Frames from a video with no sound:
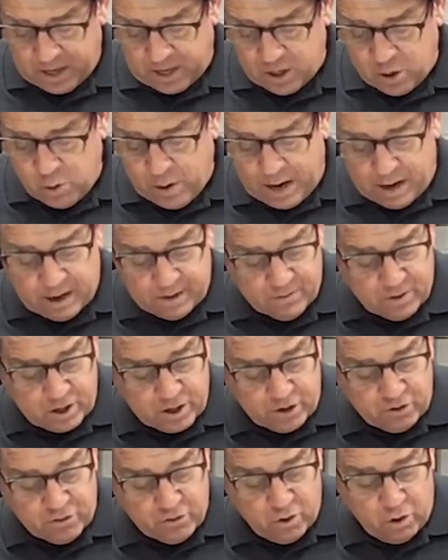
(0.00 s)
You, however,
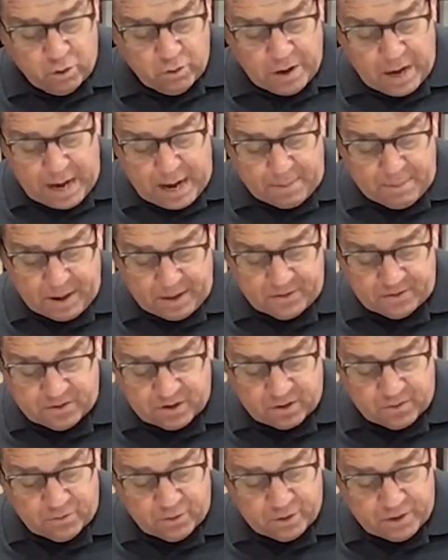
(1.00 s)
controlled not by the
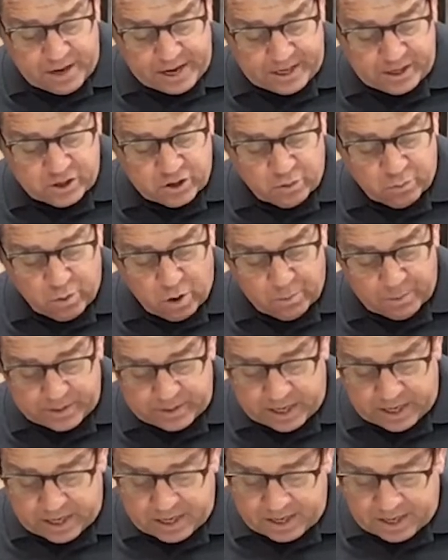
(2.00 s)
sinful nature,
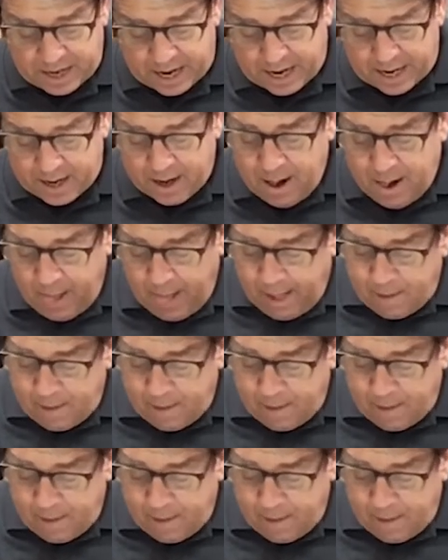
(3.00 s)
Romans 8 and 9,